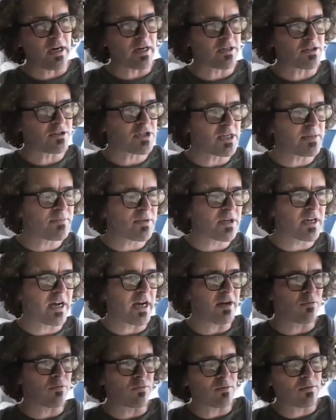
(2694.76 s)
seem to
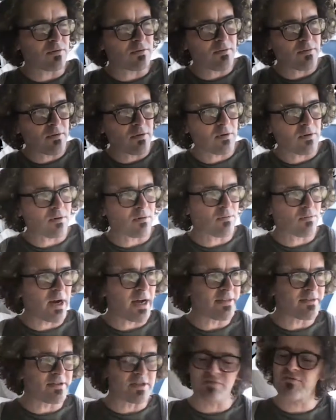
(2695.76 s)
kind of
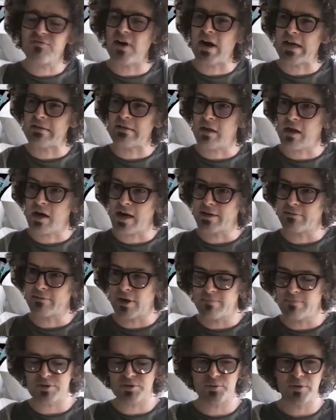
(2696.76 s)
ride this fine line,
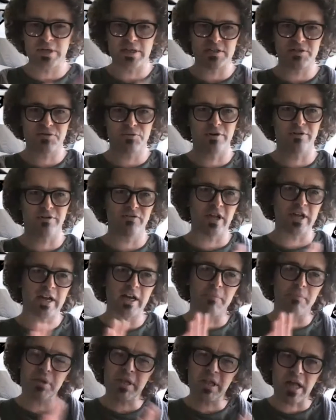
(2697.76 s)
right, between a sort of like
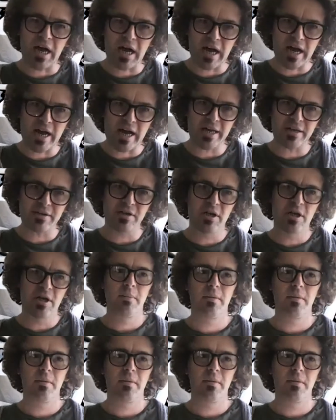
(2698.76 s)
applied,